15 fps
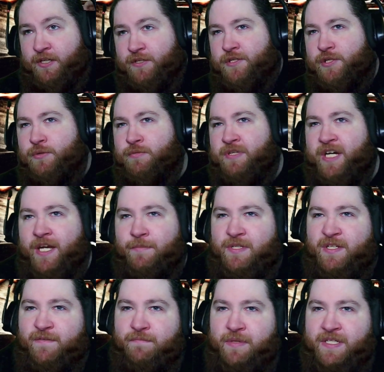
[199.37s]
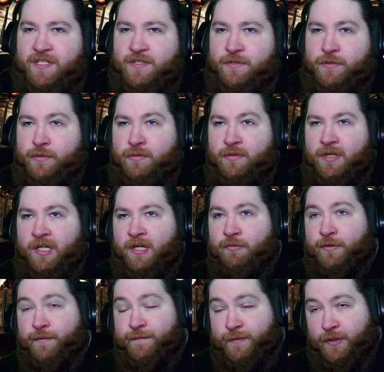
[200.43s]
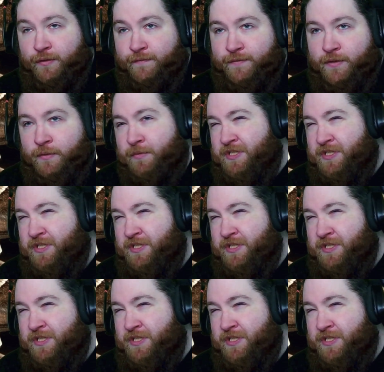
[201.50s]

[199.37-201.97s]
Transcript: 2 types of pistol, a revolver,